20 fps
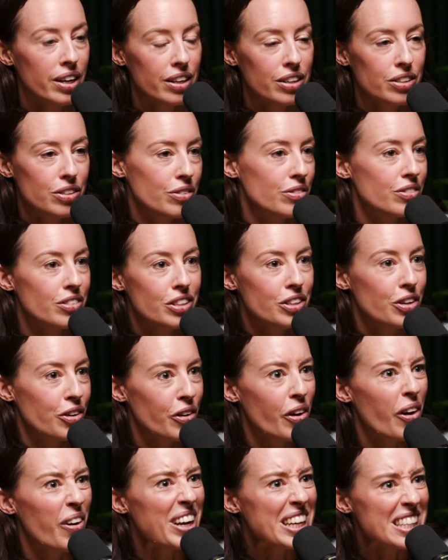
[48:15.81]
So, you know,
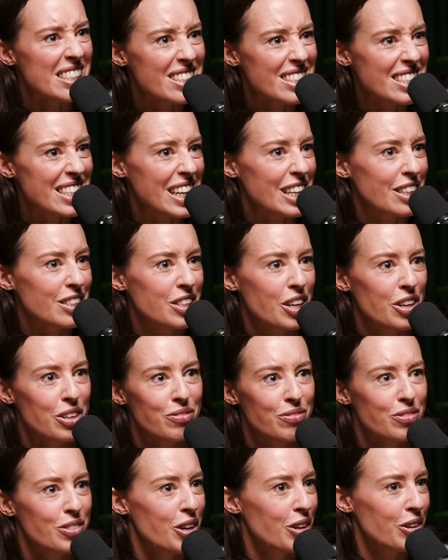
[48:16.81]
her instincts, her
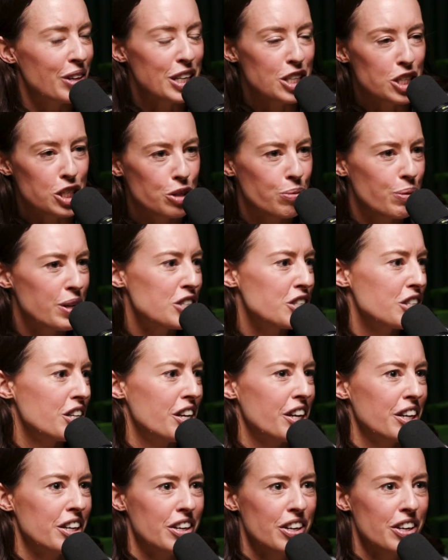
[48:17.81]
intuition,